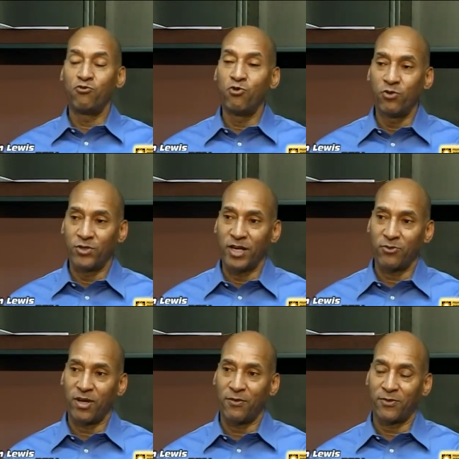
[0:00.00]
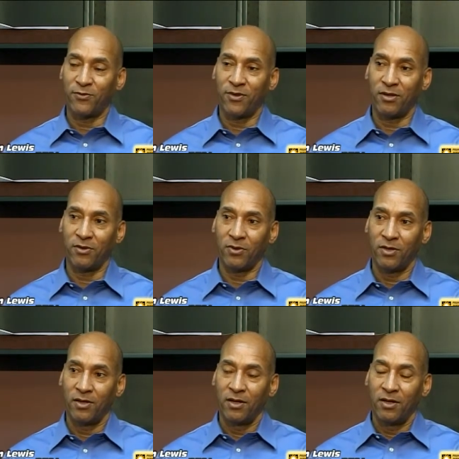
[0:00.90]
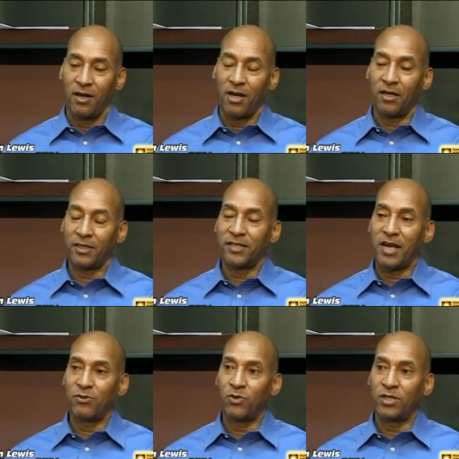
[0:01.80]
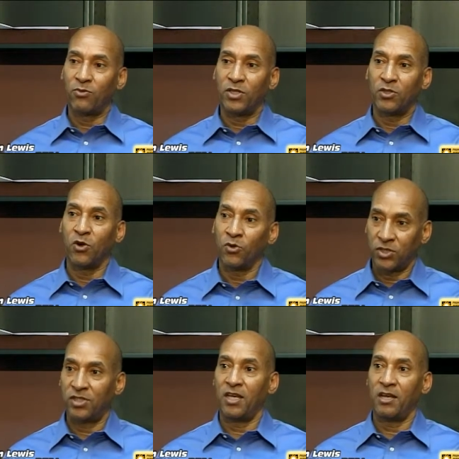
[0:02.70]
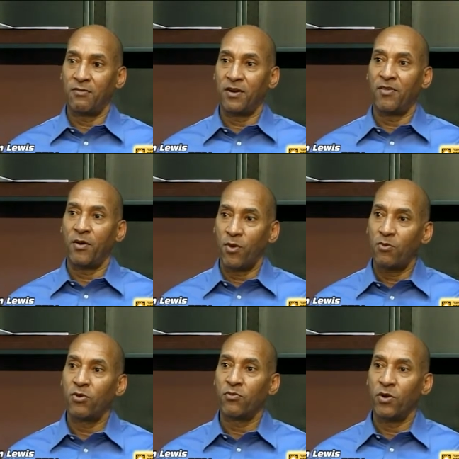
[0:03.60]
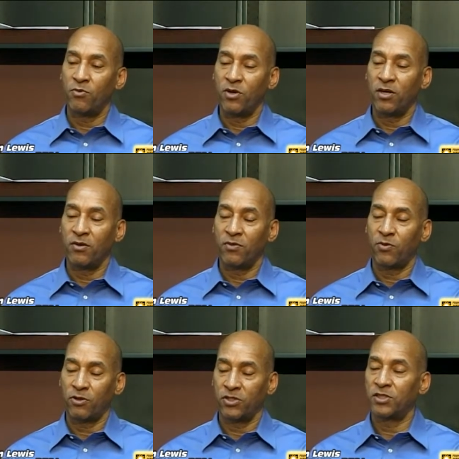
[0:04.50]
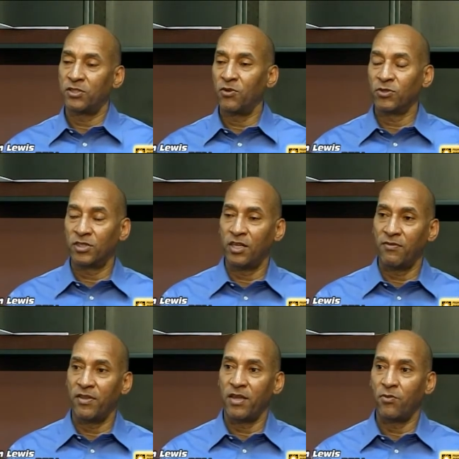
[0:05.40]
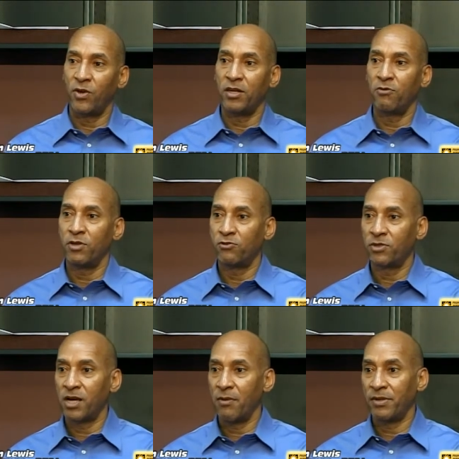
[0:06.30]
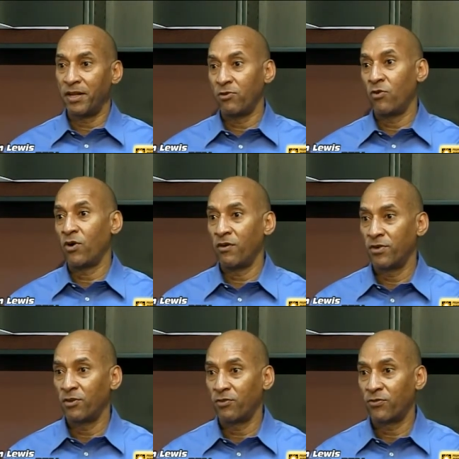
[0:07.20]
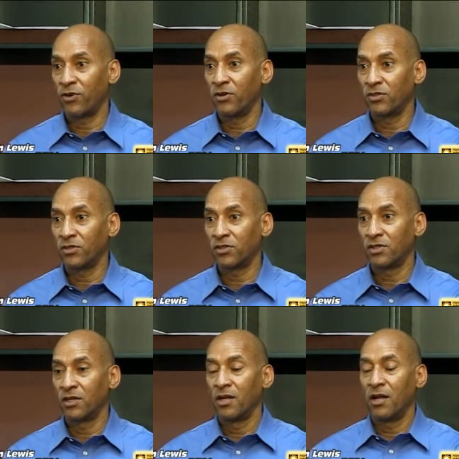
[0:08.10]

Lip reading: rules that we have to follow. A lot of times we don't save, and then when persons don't save, and then when they reach retirement and they don't have enough funds,